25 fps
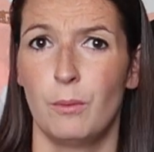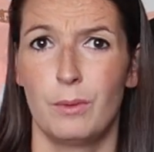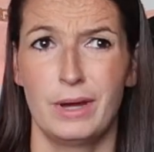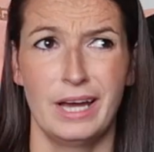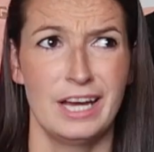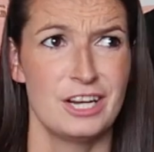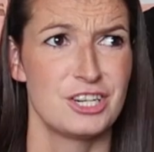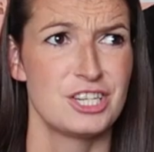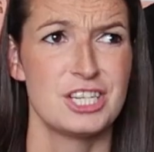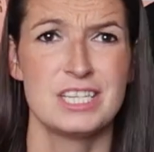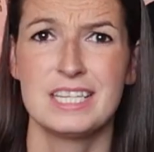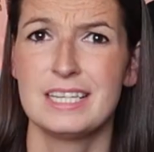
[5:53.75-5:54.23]

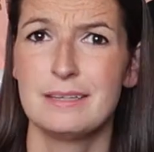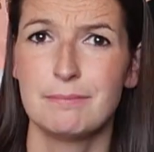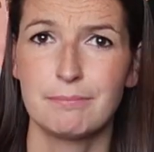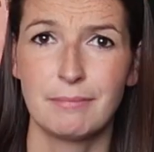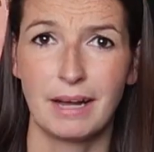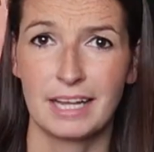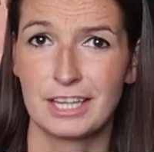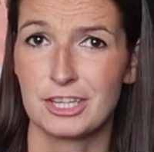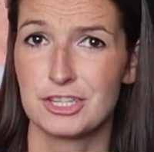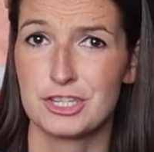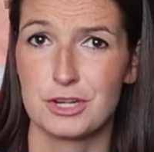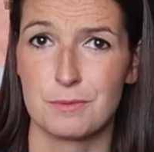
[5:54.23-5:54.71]
We actually
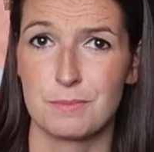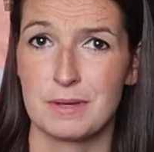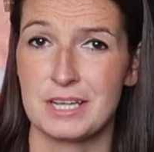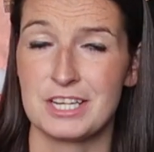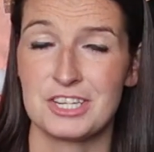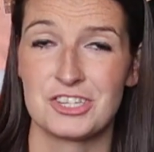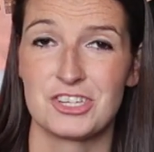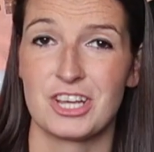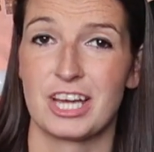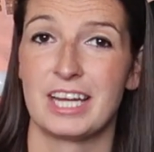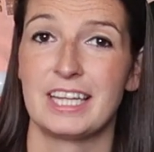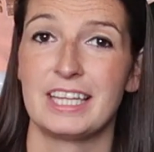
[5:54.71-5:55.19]
didn't manage a
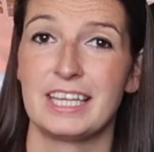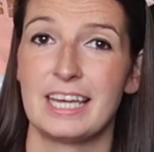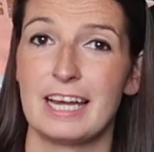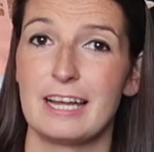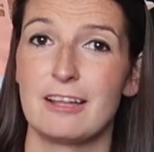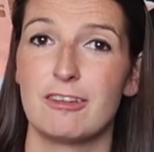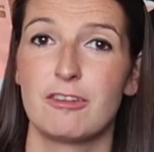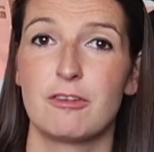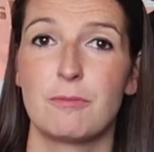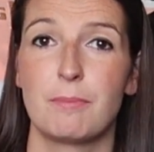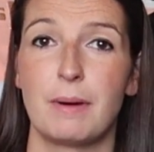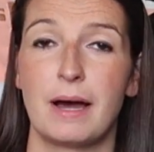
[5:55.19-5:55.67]
beach day in the
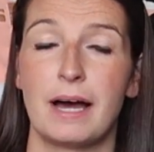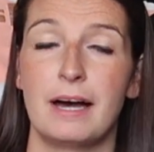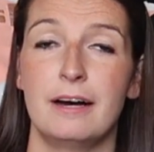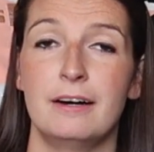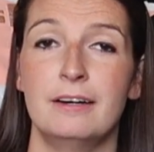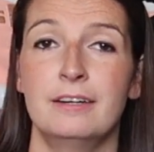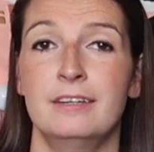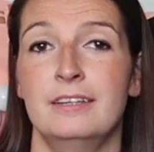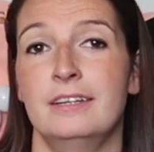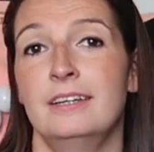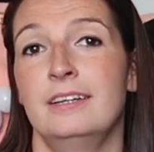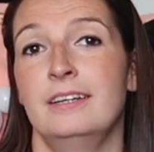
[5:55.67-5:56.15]
end,
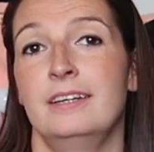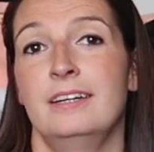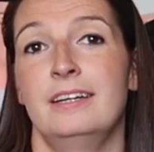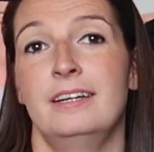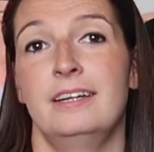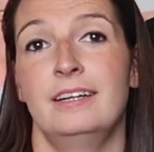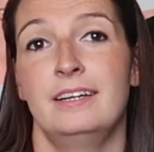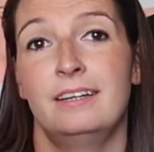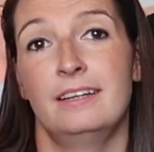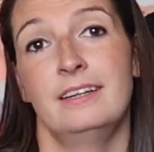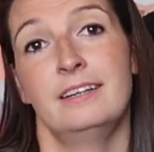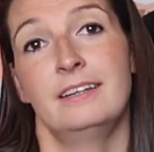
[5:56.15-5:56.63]
but
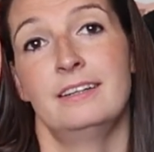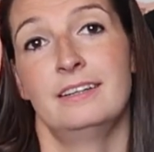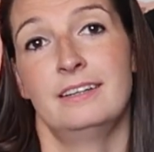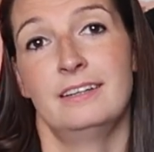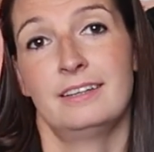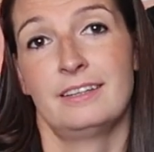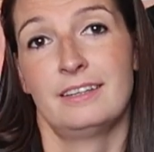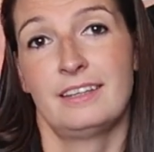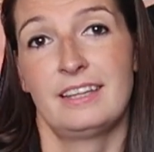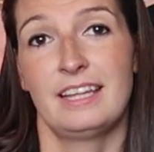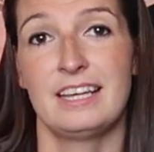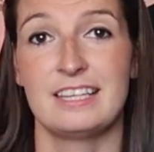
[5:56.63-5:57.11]

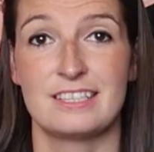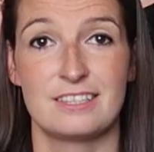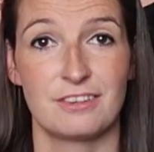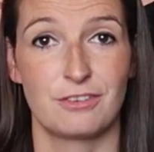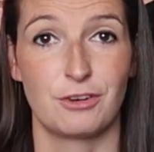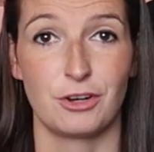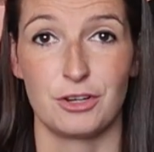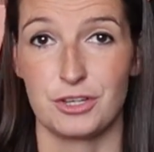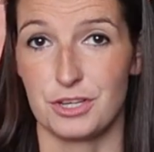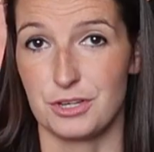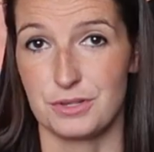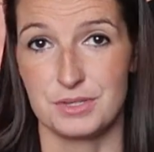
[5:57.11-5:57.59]
these
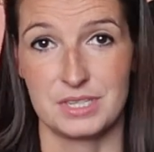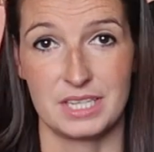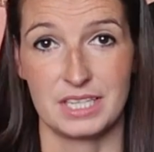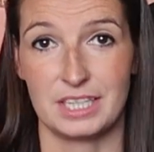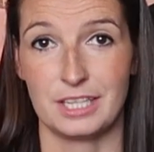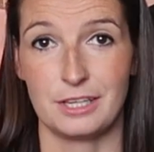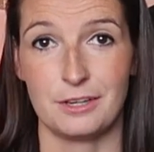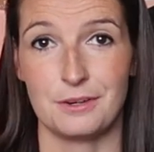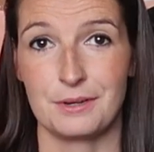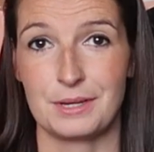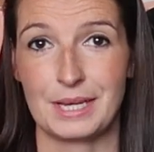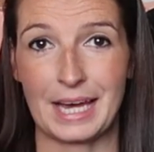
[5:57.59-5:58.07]
have got use
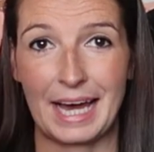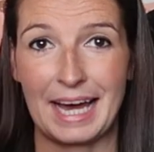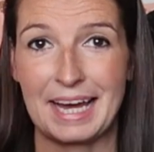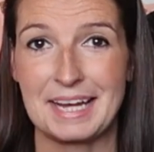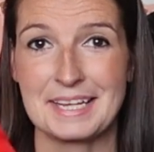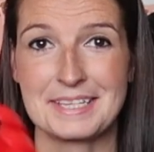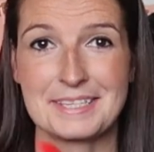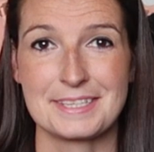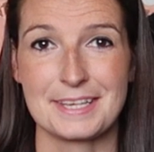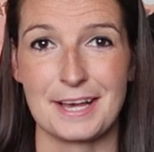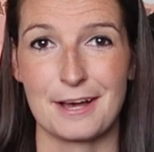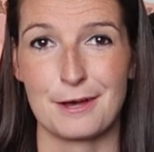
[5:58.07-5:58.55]
in the
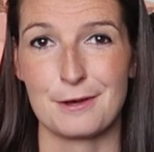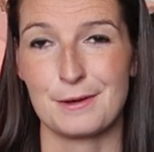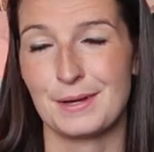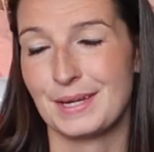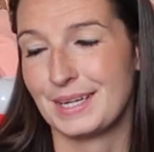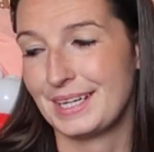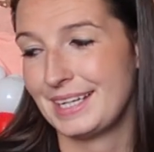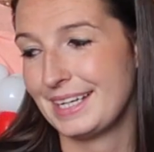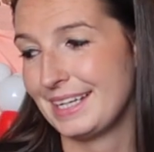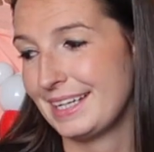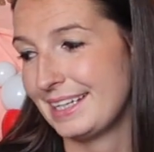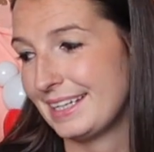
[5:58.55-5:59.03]
UK, so
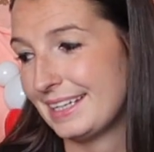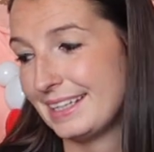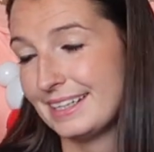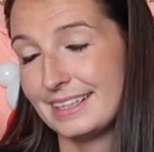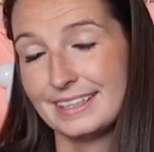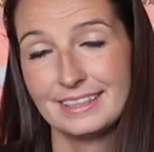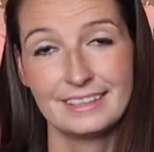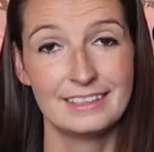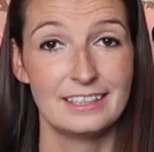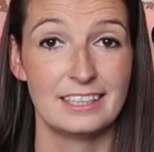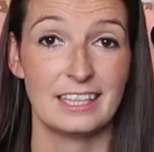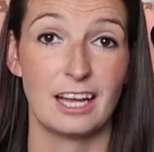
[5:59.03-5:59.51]

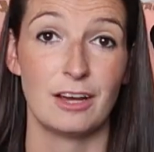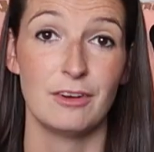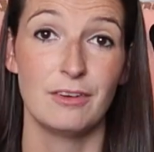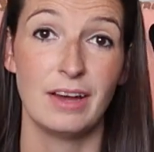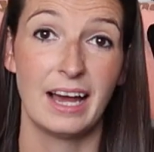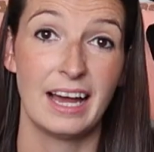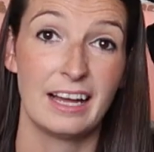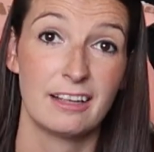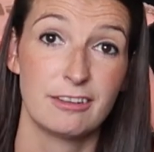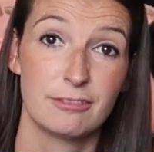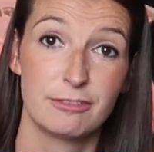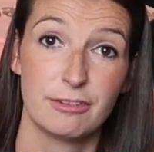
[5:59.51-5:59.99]
you
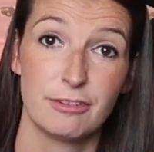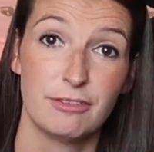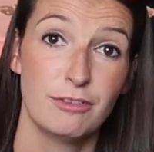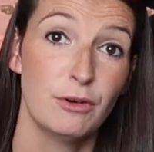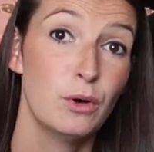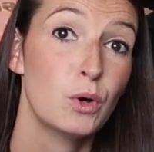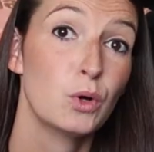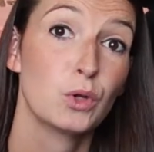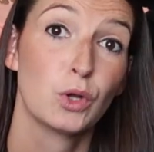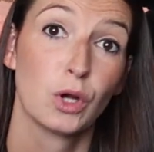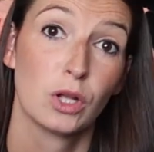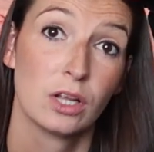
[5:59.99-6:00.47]
know. And for
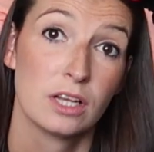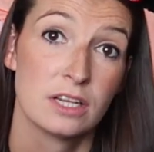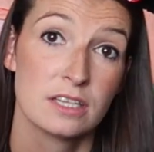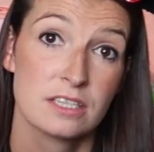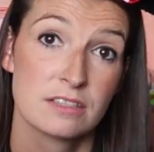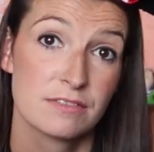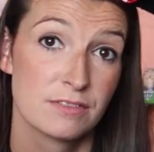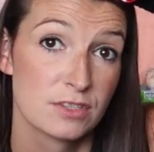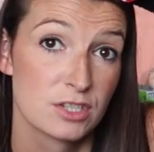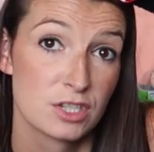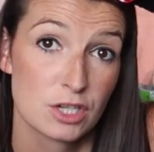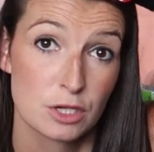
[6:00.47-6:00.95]

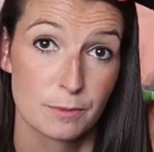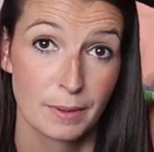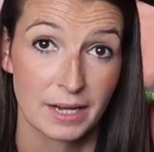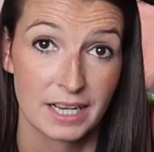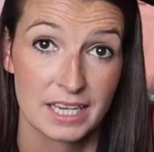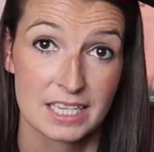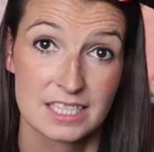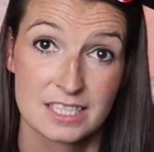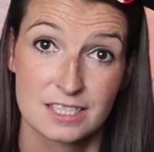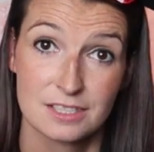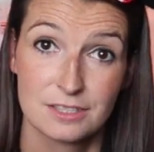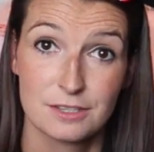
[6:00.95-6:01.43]
$4 for 2
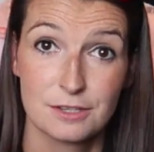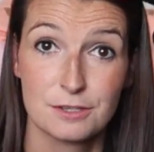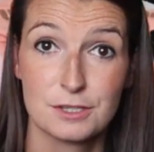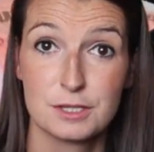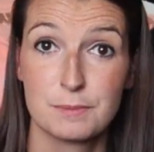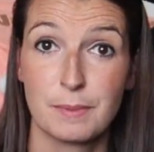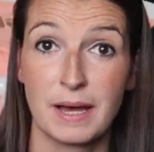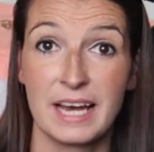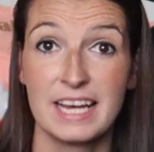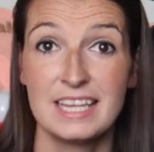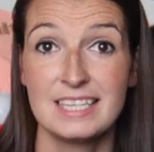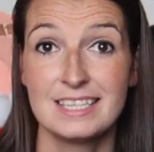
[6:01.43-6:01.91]
buckets and 2
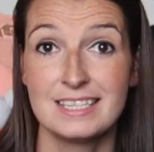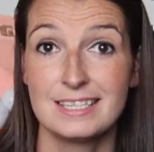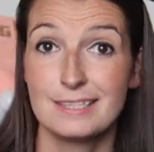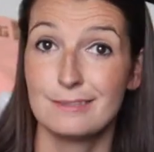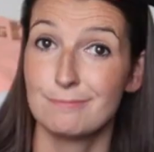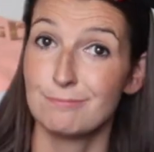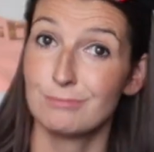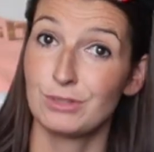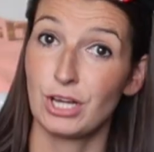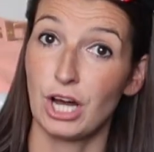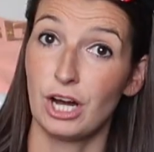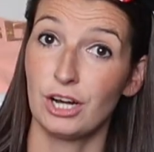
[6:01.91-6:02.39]
spades,
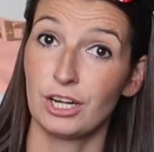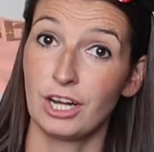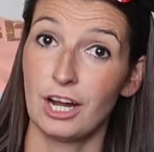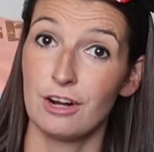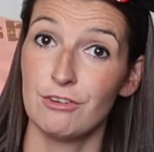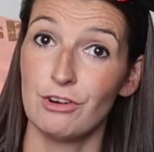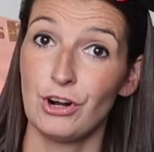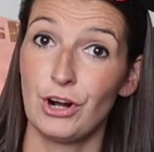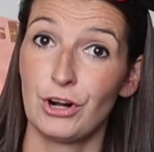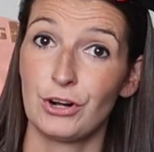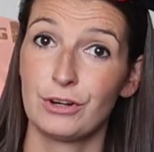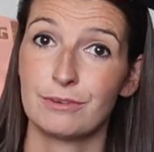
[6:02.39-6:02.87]
can't
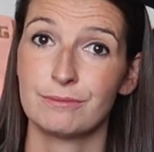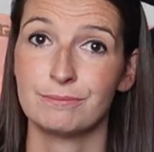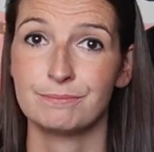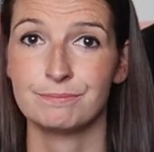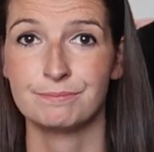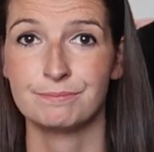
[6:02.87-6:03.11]
go wrong.